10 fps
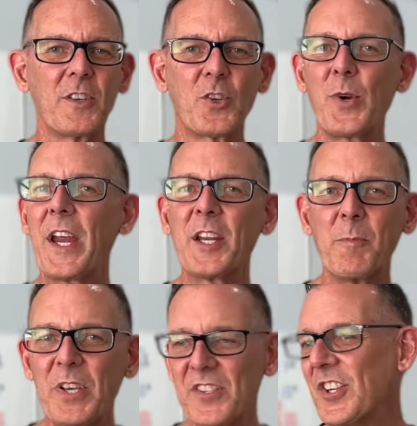created a
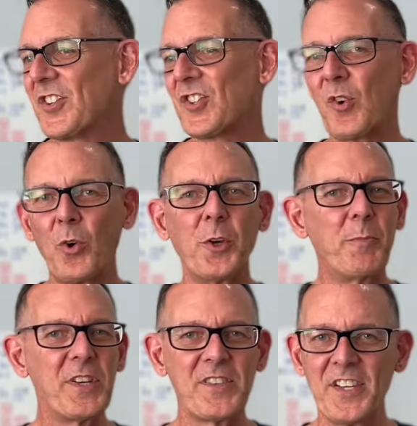business, sold their
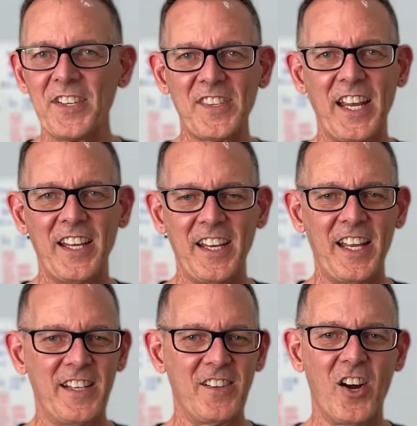business,
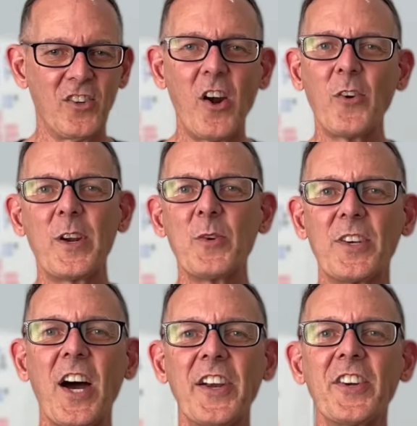and are already
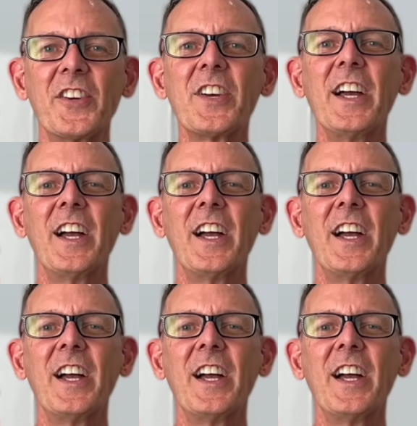retired,